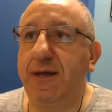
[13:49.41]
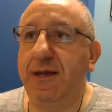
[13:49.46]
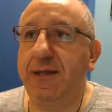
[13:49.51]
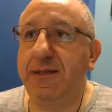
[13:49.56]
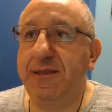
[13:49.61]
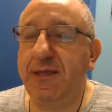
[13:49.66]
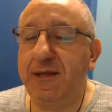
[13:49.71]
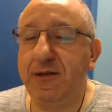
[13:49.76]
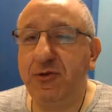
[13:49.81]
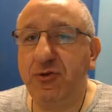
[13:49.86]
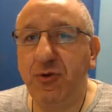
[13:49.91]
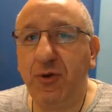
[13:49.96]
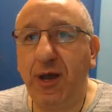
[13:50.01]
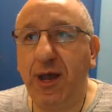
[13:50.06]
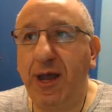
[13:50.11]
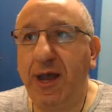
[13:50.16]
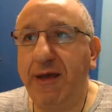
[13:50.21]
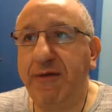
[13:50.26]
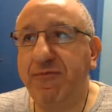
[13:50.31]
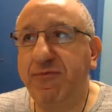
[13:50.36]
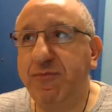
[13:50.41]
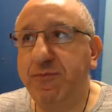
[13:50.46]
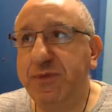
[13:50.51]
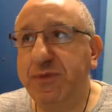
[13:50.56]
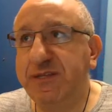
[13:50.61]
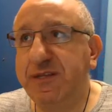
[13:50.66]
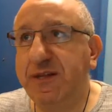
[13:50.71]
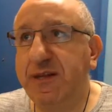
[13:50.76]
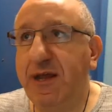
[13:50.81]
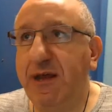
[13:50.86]
and then you have
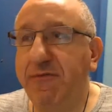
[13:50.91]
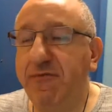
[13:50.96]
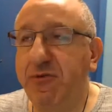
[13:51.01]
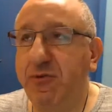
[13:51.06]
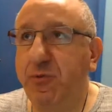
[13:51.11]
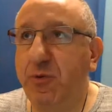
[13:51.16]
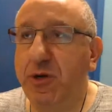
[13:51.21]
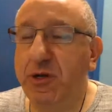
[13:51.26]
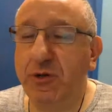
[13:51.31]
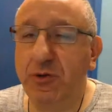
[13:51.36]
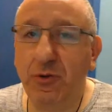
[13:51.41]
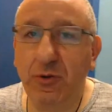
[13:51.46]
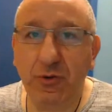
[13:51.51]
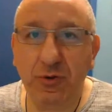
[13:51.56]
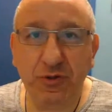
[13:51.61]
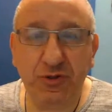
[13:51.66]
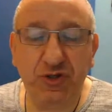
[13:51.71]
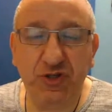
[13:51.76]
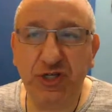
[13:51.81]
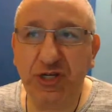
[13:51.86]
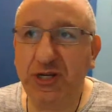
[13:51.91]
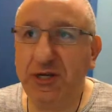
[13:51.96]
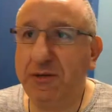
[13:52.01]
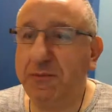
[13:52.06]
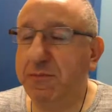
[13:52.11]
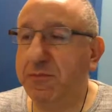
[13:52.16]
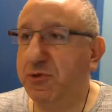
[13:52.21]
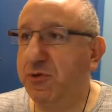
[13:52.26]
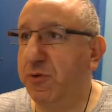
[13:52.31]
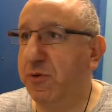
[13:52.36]
busy life you want to go to
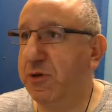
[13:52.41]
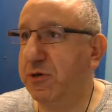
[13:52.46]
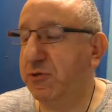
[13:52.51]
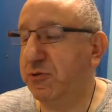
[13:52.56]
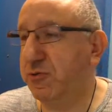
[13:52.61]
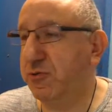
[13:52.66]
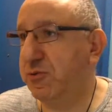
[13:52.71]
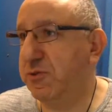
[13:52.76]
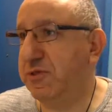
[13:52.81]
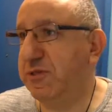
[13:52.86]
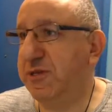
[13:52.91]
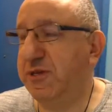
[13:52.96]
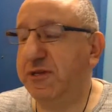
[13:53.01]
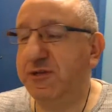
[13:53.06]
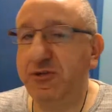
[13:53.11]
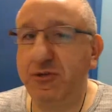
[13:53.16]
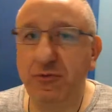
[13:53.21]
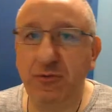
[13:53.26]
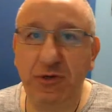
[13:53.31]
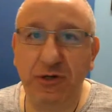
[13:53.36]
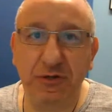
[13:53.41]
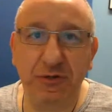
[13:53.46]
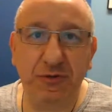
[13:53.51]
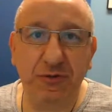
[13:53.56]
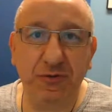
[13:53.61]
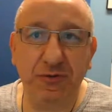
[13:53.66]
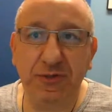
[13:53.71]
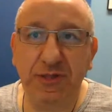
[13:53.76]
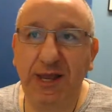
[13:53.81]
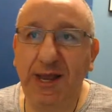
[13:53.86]
gym you want to do this you want to
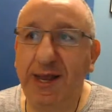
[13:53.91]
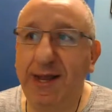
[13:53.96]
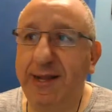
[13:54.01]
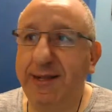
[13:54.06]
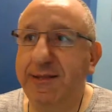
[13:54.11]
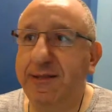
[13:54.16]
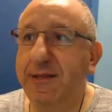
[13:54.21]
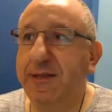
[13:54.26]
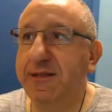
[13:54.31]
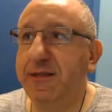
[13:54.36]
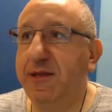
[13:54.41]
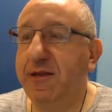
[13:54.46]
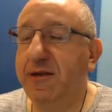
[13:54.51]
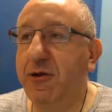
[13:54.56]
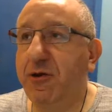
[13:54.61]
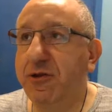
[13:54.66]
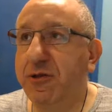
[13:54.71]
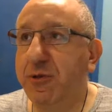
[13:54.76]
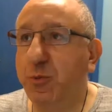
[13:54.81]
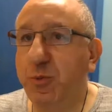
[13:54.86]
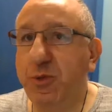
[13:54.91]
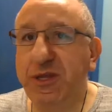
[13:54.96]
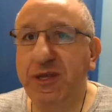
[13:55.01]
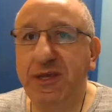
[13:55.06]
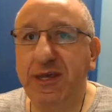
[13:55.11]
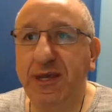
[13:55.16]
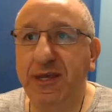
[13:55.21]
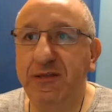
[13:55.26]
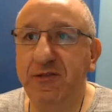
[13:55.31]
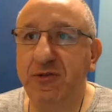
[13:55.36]
do that and then on the
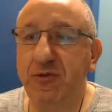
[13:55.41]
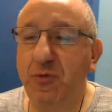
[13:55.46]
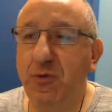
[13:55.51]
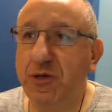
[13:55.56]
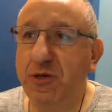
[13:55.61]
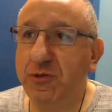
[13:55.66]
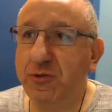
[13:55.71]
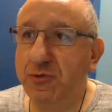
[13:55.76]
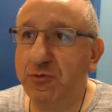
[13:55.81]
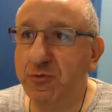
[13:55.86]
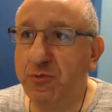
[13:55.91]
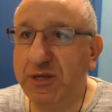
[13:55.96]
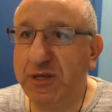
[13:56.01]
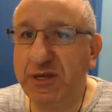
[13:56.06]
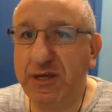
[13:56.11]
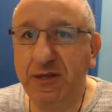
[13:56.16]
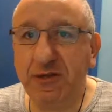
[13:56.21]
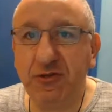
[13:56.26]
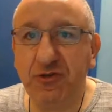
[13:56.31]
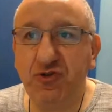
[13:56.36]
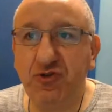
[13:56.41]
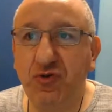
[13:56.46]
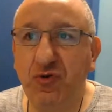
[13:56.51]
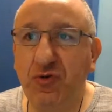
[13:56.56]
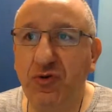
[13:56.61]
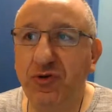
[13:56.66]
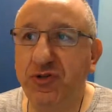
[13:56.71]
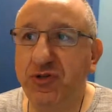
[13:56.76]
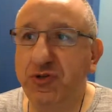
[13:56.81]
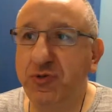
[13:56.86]
weekend you want to do weekend
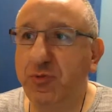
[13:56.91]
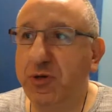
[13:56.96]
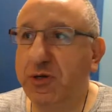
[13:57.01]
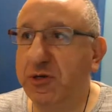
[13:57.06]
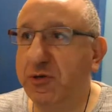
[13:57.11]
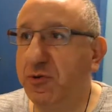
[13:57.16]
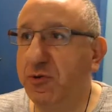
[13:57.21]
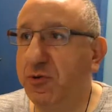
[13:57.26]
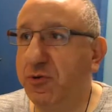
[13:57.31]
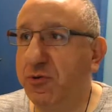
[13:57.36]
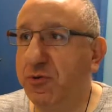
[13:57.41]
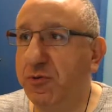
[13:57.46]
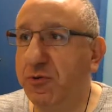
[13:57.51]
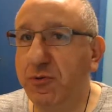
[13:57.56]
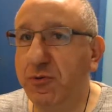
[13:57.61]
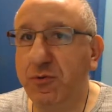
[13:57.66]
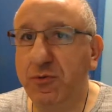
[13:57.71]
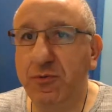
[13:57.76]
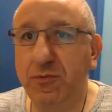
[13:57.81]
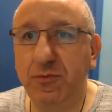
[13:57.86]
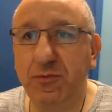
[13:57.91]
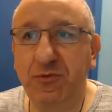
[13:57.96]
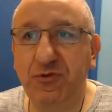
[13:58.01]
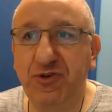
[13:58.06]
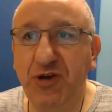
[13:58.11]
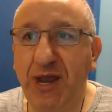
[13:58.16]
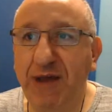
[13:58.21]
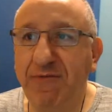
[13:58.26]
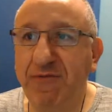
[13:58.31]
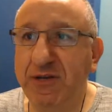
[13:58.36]
chores you want to go
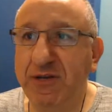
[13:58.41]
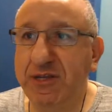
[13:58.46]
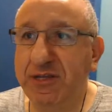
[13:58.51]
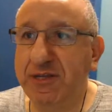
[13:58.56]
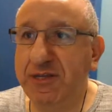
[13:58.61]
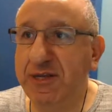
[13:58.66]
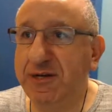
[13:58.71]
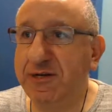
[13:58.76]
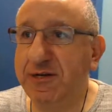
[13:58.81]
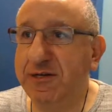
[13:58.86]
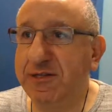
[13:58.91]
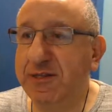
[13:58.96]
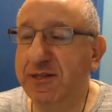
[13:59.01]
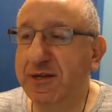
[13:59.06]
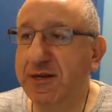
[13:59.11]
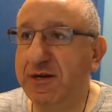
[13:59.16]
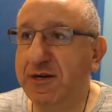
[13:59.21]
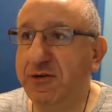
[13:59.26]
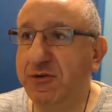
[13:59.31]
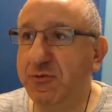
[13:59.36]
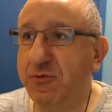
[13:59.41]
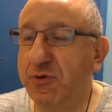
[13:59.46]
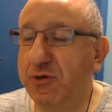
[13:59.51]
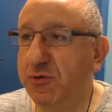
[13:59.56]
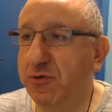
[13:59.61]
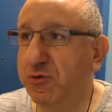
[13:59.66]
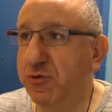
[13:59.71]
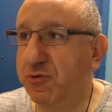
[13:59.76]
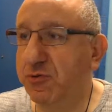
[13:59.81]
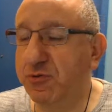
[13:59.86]
traveling here and there you want
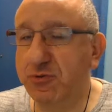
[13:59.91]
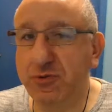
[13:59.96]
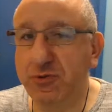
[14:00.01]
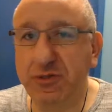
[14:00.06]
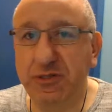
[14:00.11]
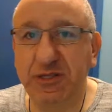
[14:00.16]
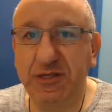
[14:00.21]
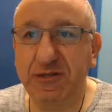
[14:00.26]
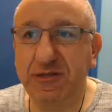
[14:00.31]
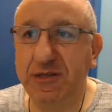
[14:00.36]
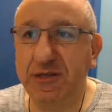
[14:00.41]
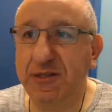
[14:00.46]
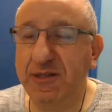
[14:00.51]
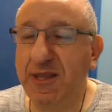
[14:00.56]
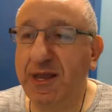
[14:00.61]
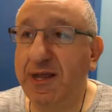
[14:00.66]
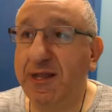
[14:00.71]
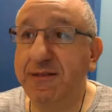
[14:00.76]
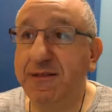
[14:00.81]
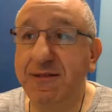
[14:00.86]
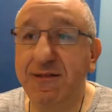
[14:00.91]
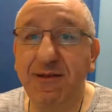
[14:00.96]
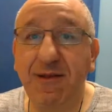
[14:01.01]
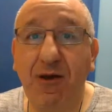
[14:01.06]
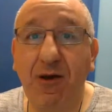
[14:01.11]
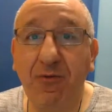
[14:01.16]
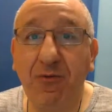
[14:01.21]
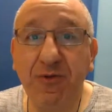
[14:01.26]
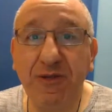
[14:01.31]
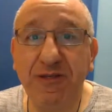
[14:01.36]
to go do this and that
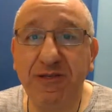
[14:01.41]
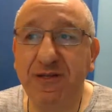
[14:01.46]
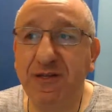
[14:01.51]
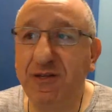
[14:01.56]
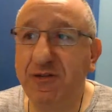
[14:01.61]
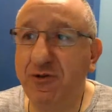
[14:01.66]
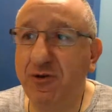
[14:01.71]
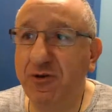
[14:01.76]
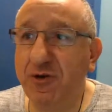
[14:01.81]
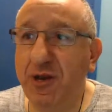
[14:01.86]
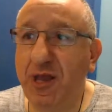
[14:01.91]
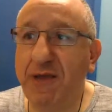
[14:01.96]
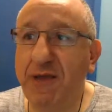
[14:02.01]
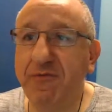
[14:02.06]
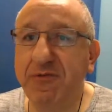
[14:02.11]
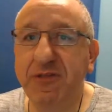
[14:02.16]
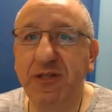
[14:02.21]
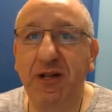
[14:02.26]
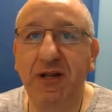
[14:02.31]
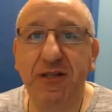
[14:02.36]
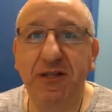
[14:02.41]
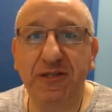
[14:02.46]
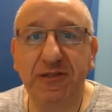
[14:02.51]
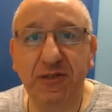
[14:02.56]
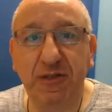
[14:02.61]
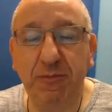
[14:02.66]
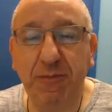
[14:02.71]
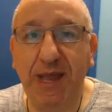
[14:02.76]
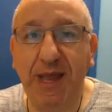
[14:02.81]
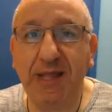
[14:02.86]
obviously your lifestyle is
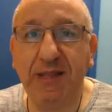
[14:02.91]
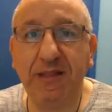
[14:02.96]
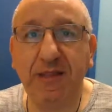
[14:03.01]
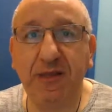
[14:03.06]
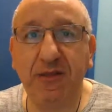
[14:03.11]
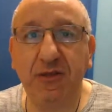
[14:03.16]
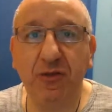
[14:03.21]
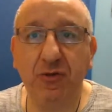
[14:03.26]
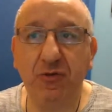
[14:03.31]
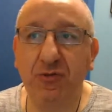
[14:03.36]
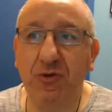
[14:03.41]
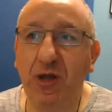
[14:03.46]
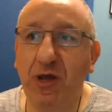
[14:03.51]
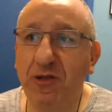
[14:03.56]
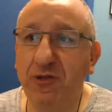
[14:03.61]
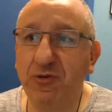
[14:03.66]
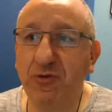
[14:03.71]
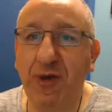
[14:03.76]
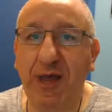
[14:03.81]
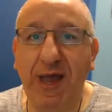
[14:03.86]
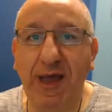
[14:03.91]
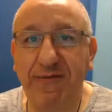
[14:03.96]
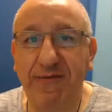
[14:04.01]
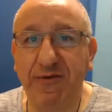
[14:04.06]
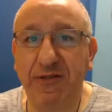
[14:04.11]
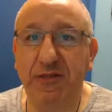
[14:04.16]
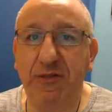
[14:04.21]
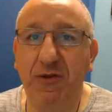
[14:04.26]
demanding you not to have a